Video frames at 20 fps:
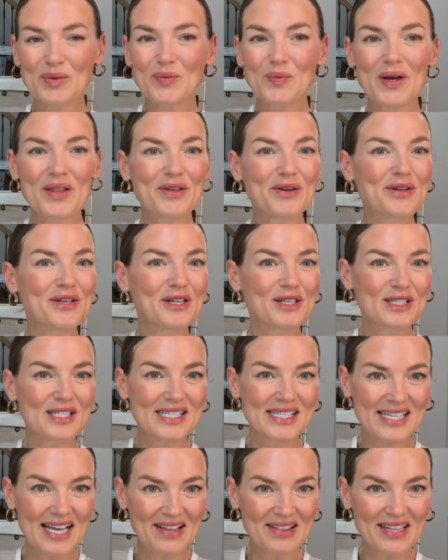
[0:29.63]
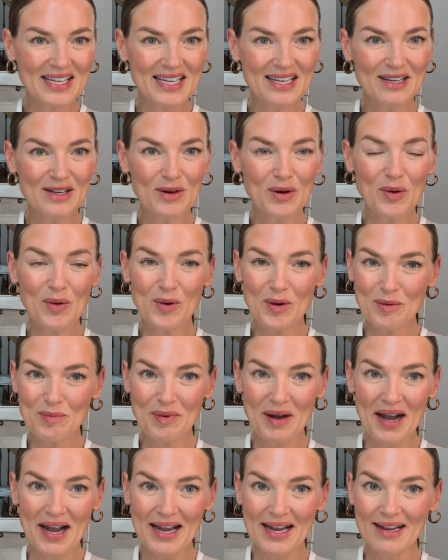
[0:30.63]
Whether you're selling or
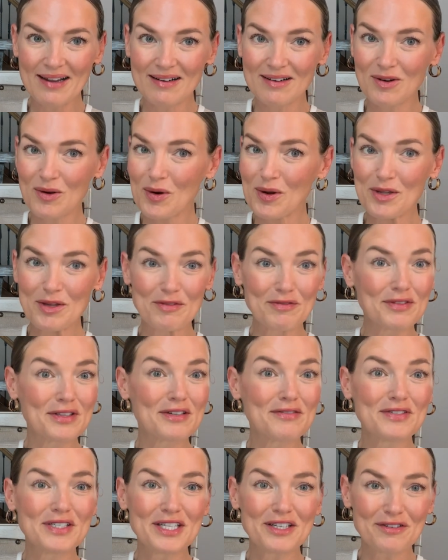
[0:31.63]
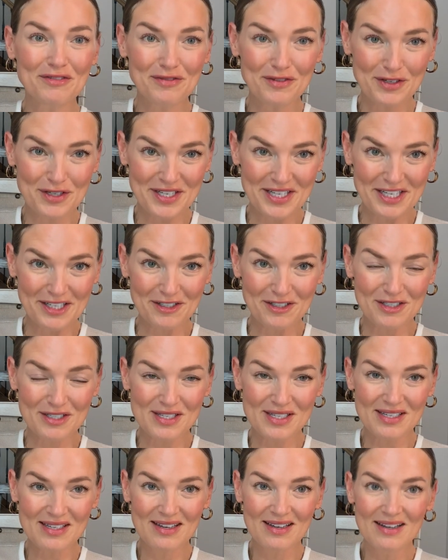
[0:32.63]
buying or you've lived here for
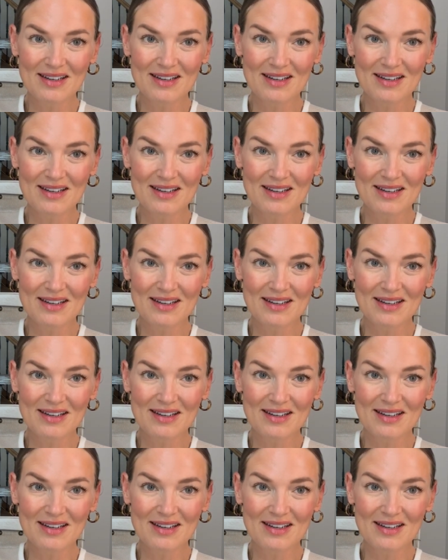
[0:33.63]
years,